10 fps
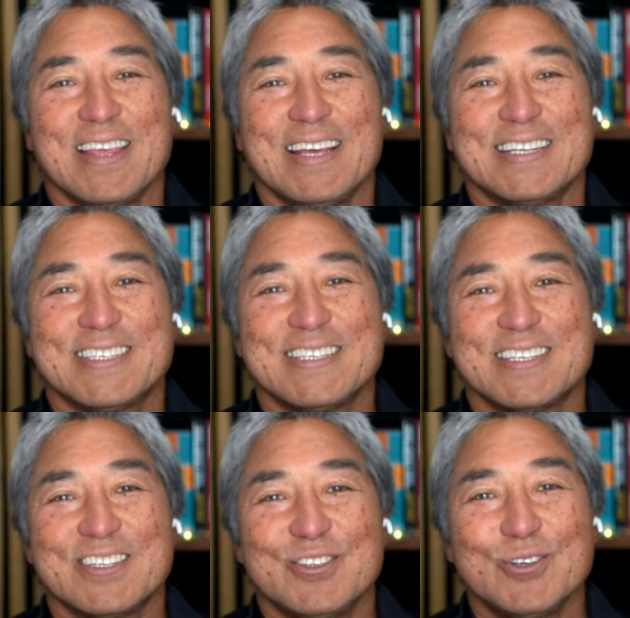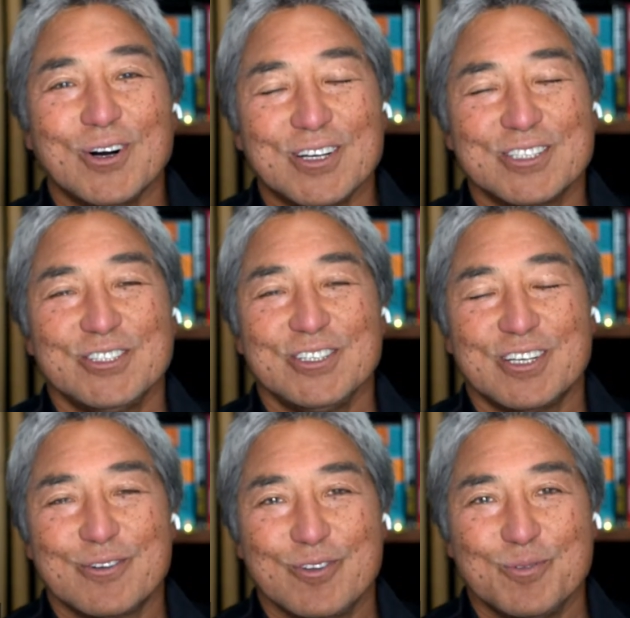And she said, "You ought to
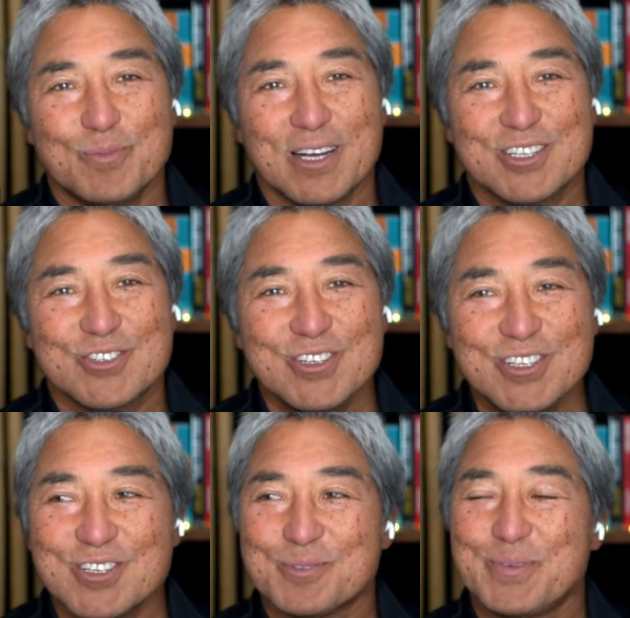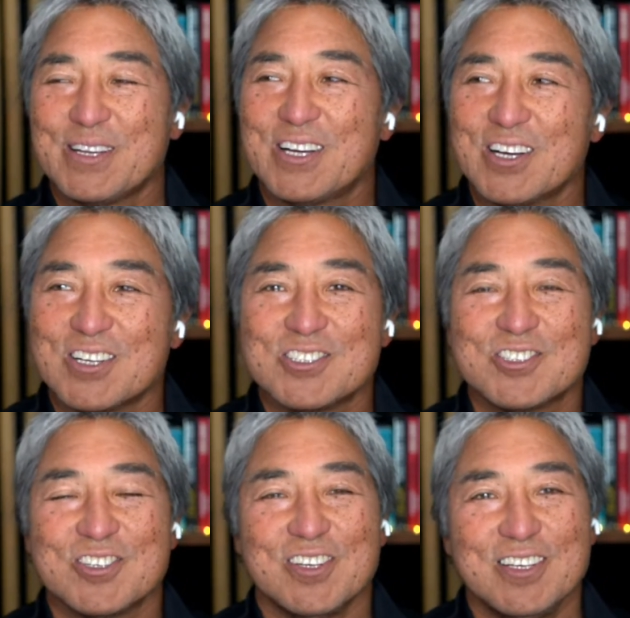interview Mike Strinyard,
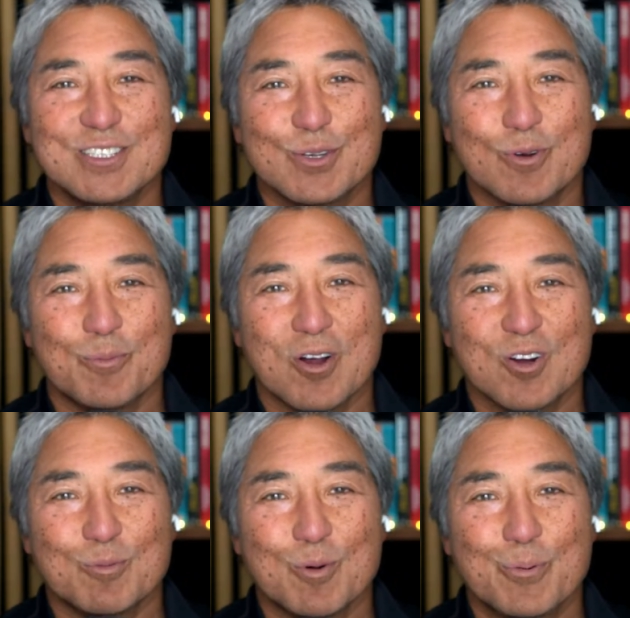because he's a remarkable